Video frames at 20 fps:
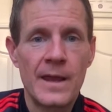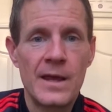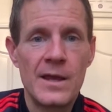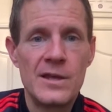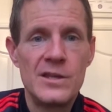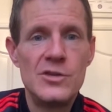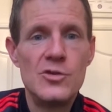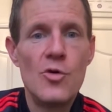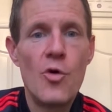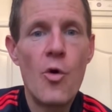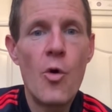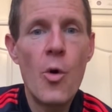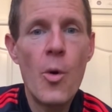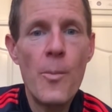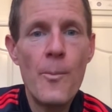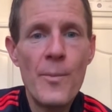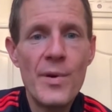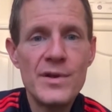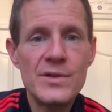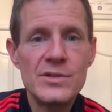You
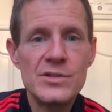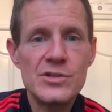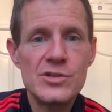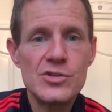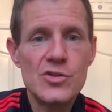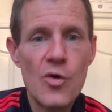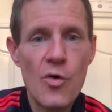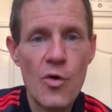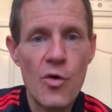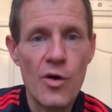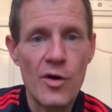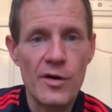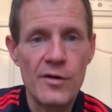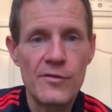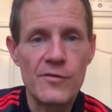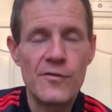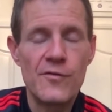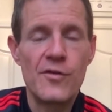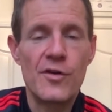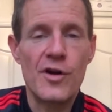open the door
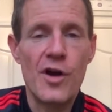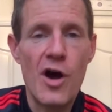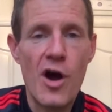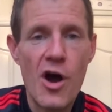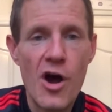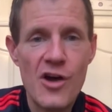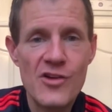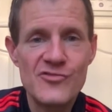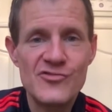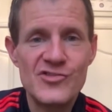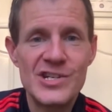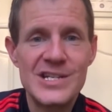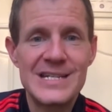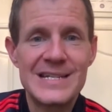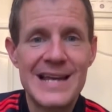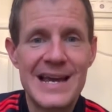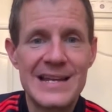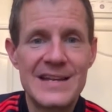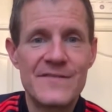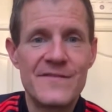for
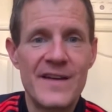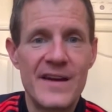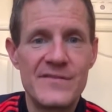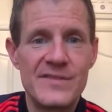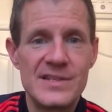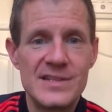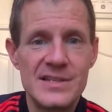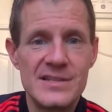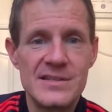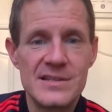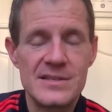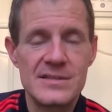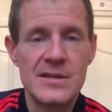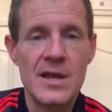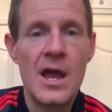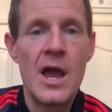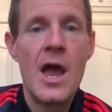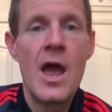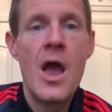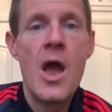195 diseases,
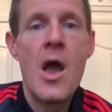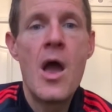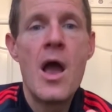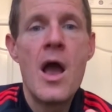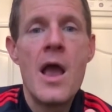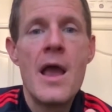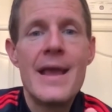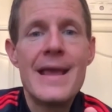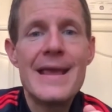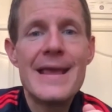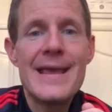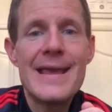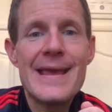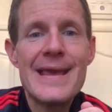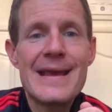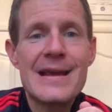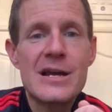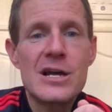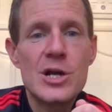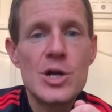
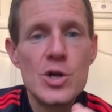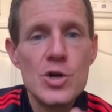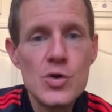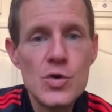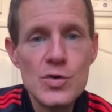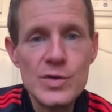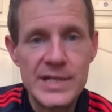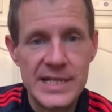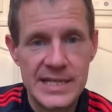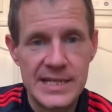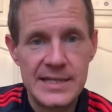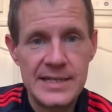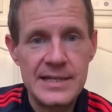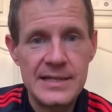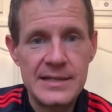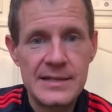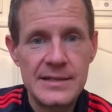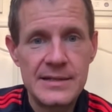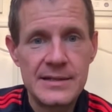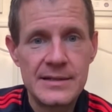including
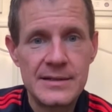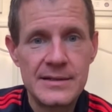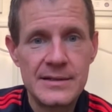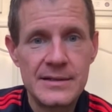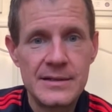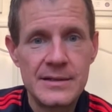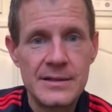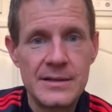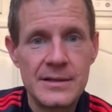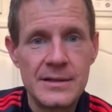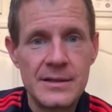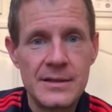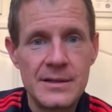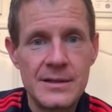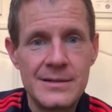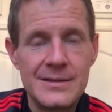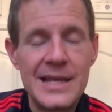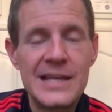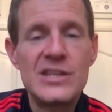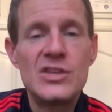
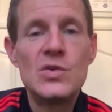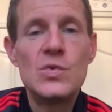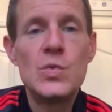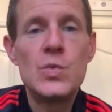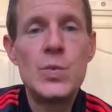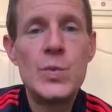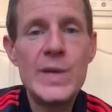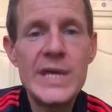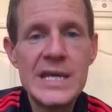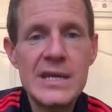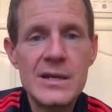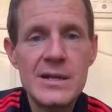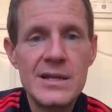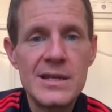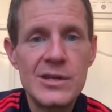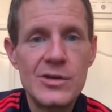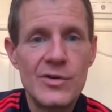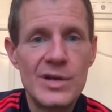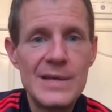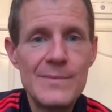that you're weakening
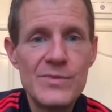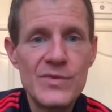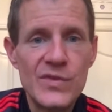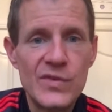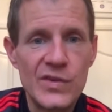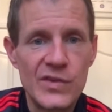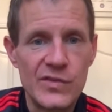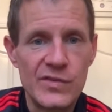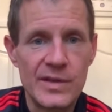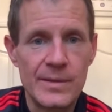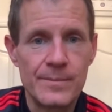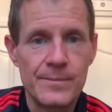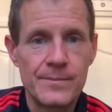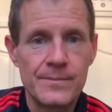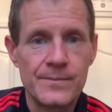your immune system.